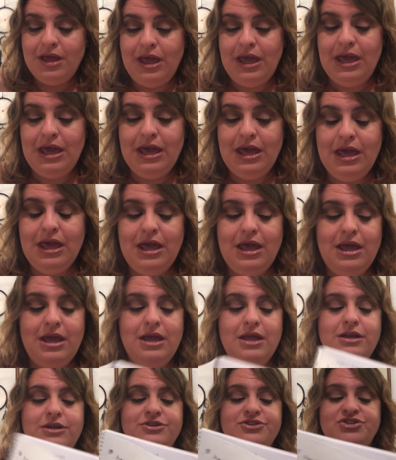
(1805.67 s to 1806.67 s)

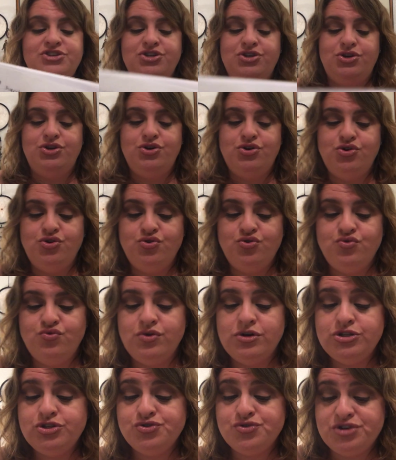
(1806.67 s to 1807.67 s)

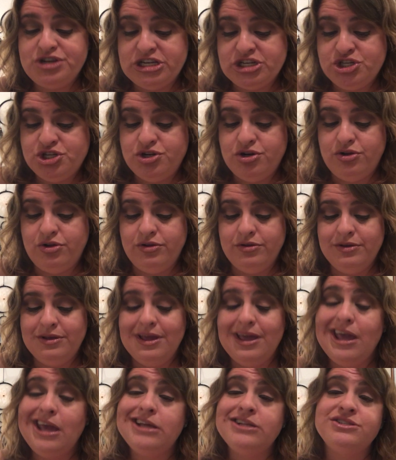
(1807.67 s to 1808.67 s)
into traditional
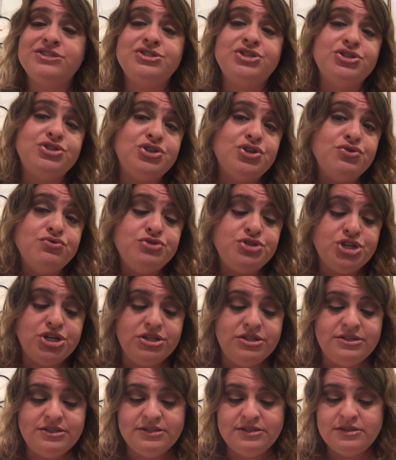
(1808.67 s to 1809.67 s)

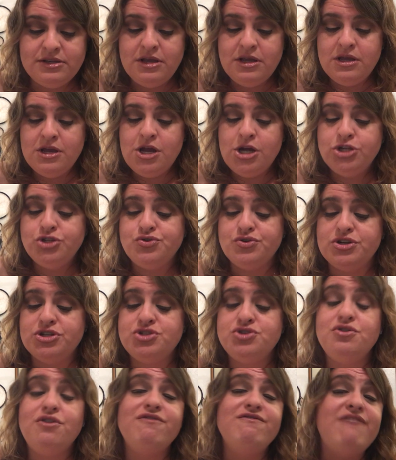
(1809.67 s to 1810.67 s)
institutions,
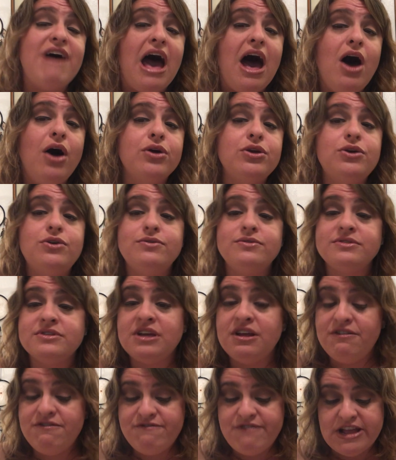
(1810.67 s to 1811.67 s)
traditional values,
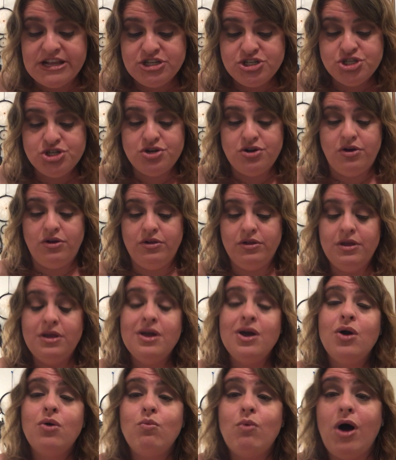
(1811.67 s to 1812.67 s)
conventional?
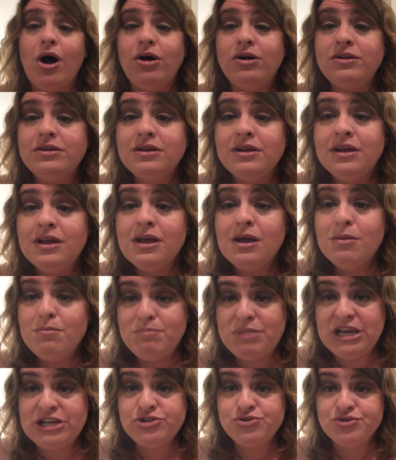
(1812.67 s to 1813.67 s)
Well,
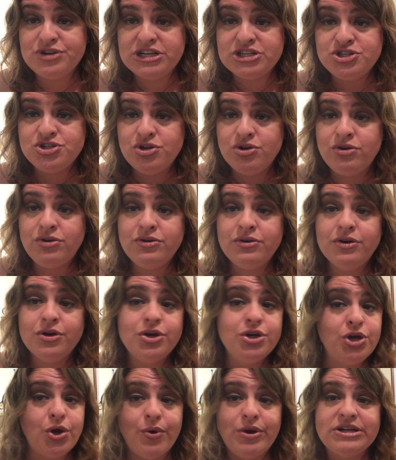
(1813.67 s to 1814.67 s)
being traditional,
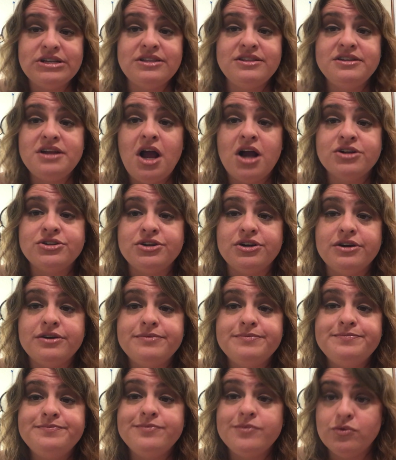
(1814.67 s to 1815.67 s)
going to the doctor,
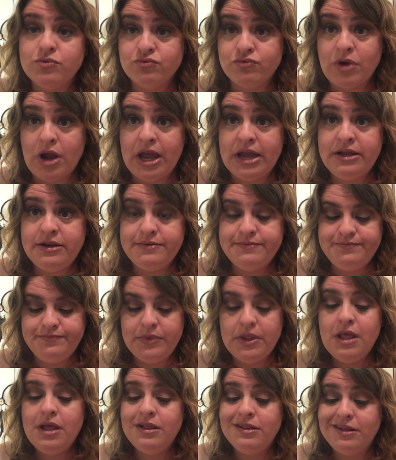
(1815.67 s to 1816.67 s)
right?
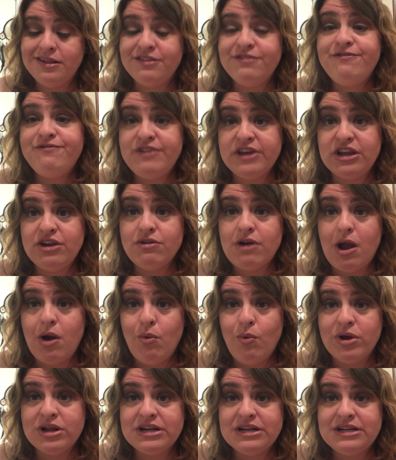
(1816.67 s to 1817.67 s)
Let's figure
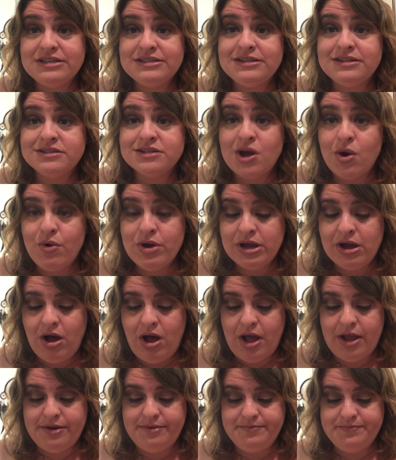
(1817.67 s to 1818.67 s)
out what it is that's going
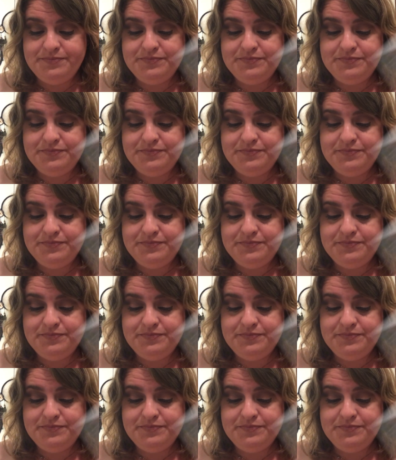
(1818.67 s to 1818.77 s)
on.